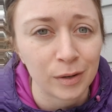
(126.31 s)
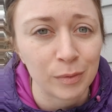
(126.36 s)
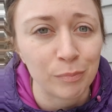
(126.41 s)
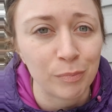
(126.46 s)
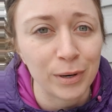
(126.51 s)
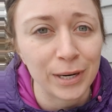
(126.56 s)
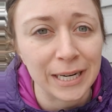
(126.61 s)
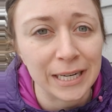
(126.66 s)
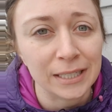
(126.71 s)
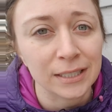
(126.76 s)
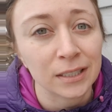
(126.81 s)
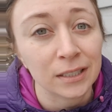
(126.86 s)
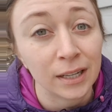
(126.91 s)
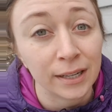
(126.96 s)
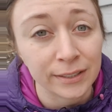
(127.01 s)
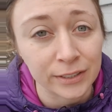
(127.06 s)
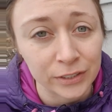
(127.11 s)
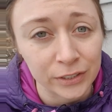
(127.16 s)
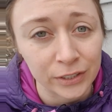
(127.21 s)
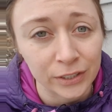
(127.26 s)
breaking the
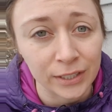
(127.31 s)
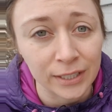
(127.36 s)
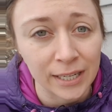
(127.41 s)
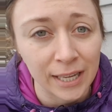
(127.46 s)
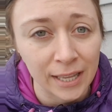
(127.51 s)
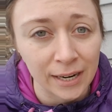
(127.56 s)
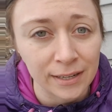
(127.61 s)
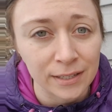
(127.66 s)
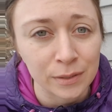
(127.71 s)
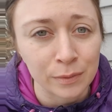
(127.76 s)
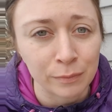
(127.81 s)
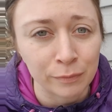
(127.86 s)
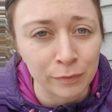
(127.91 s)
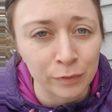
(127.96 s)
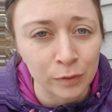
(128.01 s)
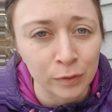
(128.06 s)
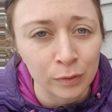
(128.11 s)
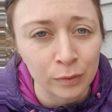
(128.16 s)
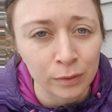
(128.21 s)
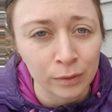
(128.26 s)
cluster and getting some
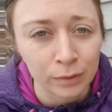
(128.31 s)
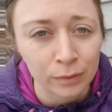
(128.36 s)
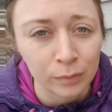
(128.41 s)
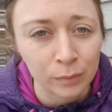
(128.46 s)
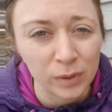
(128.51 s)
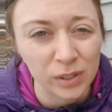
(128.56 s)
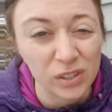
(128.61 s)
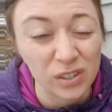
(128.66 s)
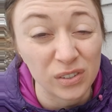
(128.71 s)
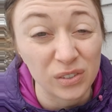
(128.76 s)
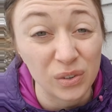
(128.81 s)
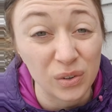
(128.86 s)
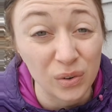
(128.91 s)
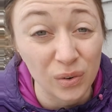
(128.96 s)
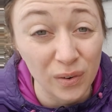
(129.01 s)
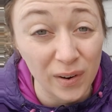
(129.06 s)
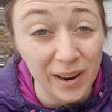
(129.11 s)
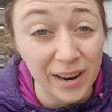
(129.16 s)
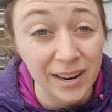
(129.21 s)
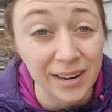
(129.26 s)
food, which is
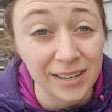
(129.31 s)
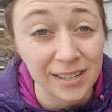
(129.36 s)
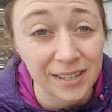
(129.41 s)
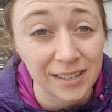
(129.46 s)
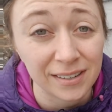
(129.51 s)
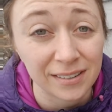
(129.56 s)
great.